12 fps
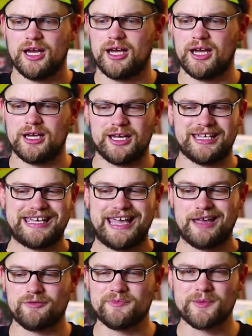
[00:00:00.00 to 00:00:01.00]
I
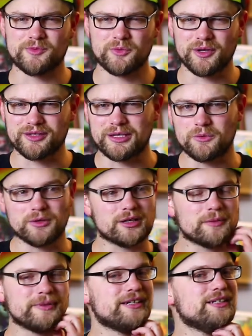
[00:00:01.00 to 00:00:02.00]
can't remember what they
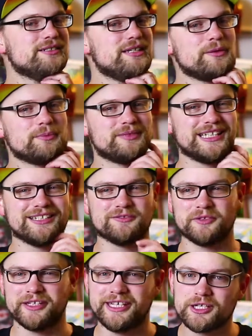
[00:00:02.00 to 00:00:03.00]
were because they
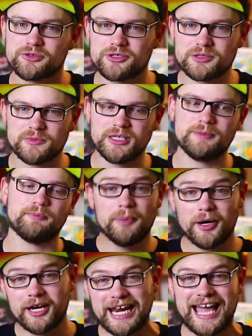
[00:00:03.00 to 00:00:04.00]
didn't really interest me,
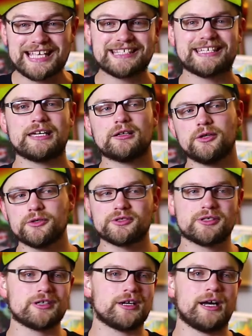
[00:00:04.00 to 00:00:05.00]
but as they get
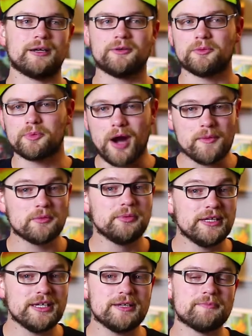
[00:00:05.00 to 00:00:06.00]
closer, I will
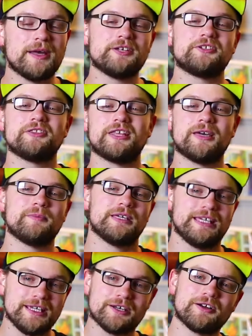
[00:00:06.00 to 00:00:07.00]
probably mention them
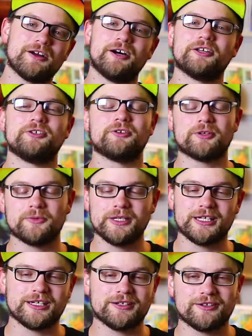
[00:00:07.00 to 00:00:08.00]
here on your
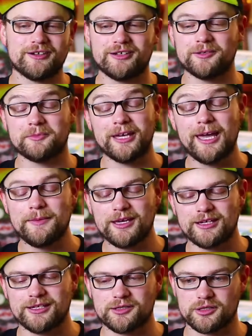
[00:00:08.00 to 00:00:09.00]
Week in Nerddom
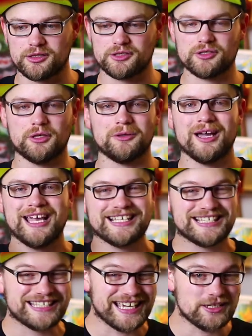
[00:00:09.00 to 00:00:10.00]
Gaming Edition, so
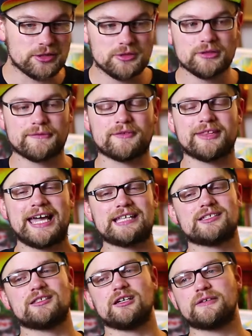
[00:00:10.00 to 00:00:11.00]
stay tuned for
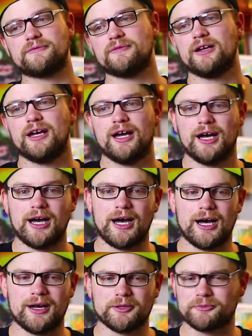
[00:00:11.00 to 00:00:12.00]
that stuff.
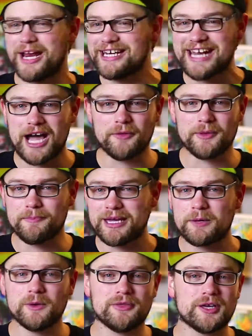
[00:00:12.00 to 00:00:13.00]
Right now, the
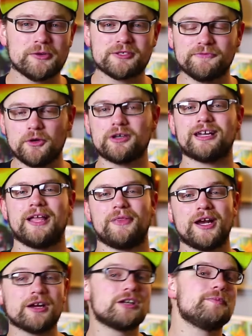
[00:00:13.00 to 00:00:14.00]
big one, though, is Fortnite.
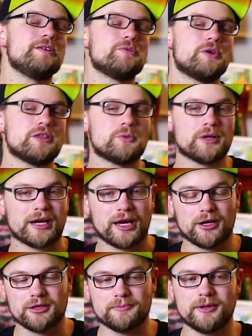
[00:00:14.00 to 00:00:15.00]
They're going to be the one to work
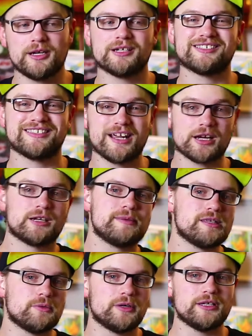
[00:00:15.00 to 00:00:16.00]
out all the bugs. They're going to
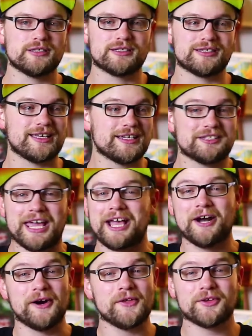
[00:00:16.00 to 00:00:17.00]
be the ones that
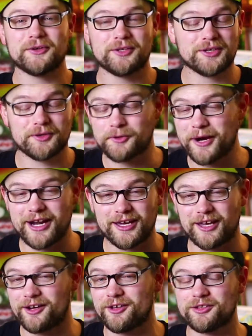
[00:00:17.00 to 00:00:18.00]
take all the
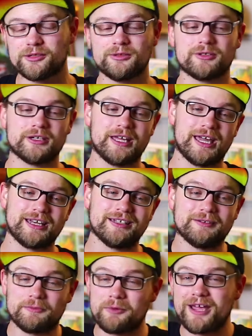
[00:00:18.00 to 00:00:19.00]
credit and all the glory.
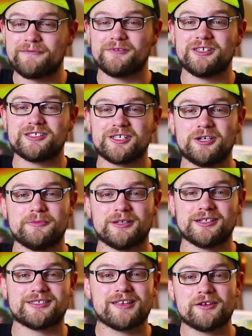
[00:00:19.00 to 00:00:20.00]
And rightfully so,
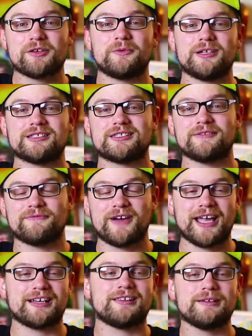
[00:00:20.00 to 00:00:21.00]
because they're the ones that
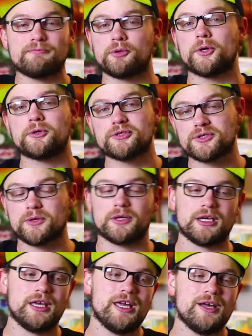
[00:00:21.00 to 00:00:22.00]
finally broke
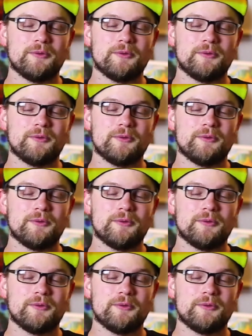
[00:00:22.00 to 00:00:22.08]
Sony.